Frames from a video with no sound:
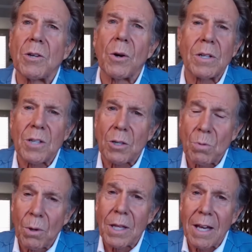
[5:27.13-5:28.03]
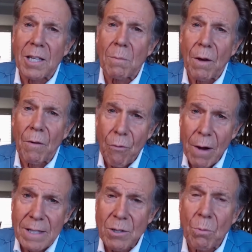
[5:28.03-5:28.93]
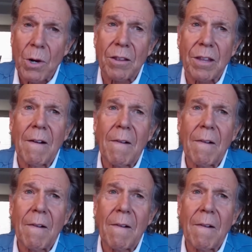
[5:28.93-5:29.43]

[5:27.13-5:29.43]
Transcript: you could just really get to be friends with.